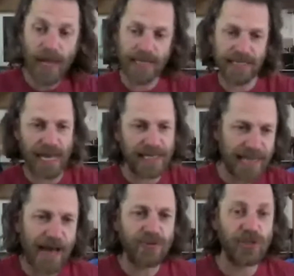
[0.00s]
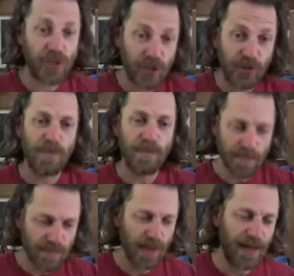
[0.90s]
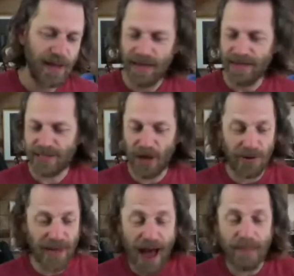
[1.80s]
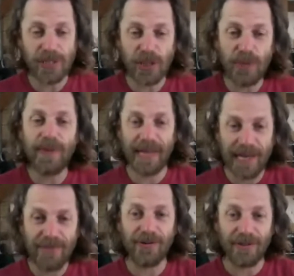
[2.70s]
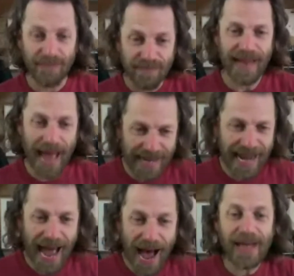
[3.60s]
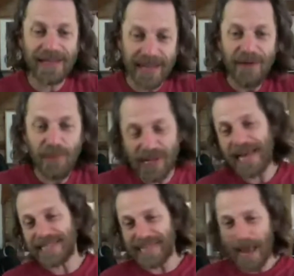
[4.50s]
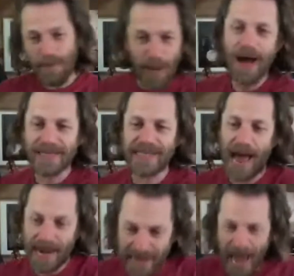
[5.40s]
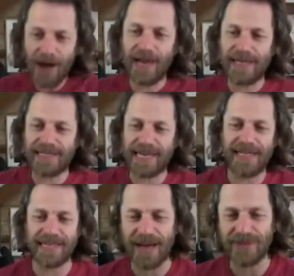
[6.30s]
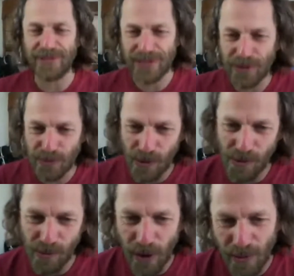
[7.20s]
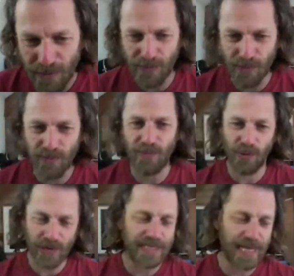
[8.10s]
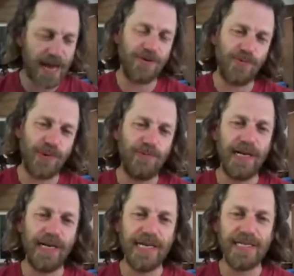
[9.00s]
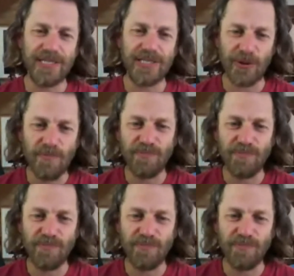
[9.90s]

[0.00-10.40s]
let's get down to. So yeah, I'm stupid and evil. Now let's get past that. Now let's get down to what is there that we really need to do.